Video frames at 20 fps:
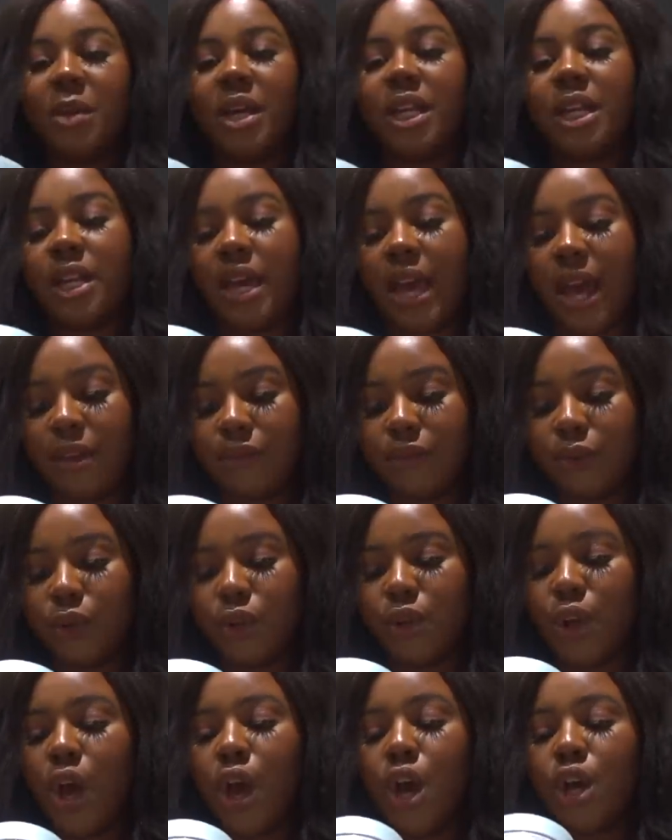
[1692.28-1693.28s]
made in
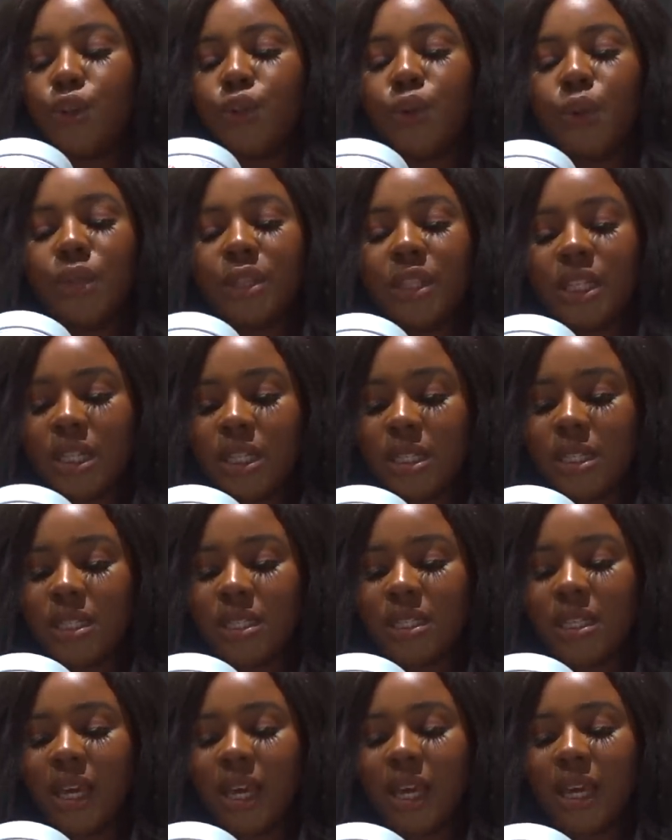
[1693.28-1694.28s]
heaven. So
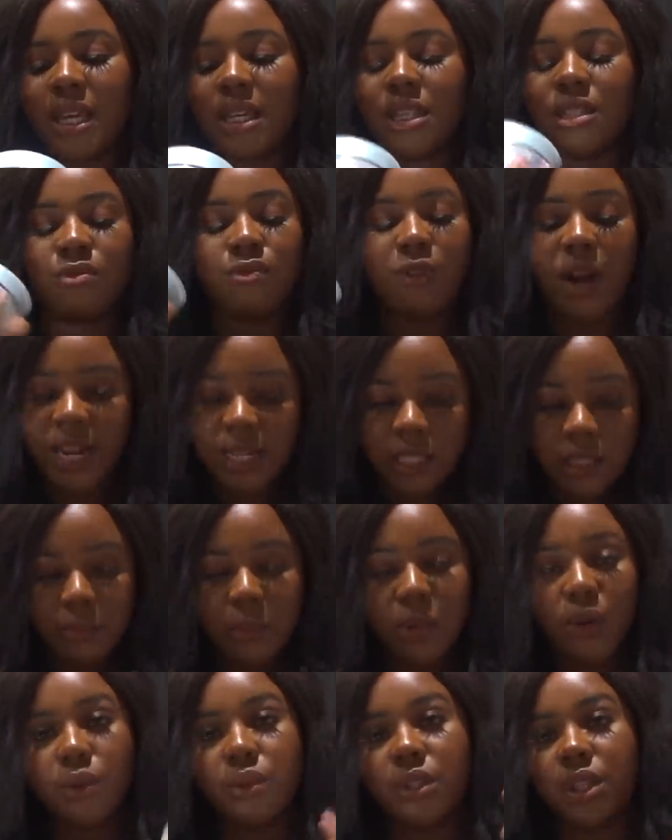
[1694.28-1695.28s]
this is rice
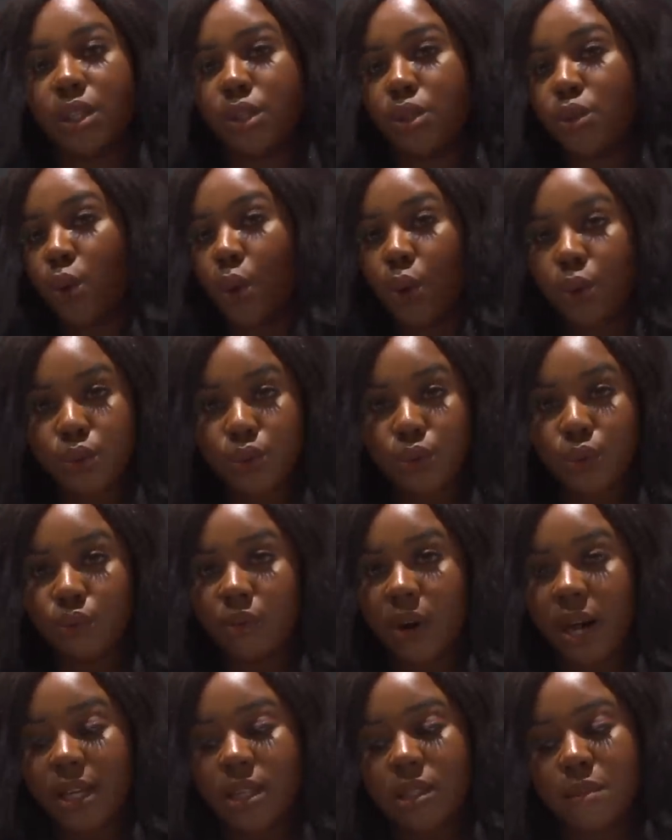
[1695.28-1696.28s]
milk. This is also
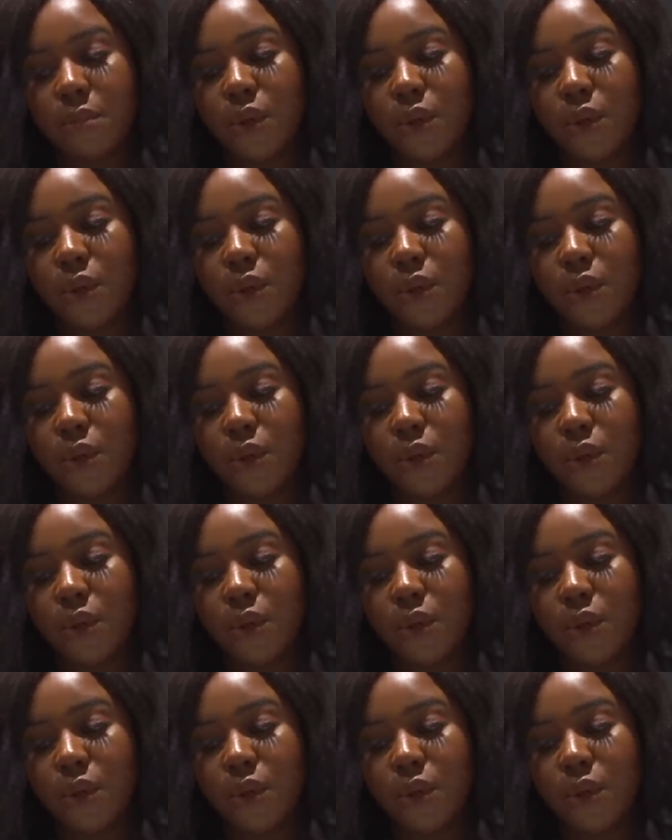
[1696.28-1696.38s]
rice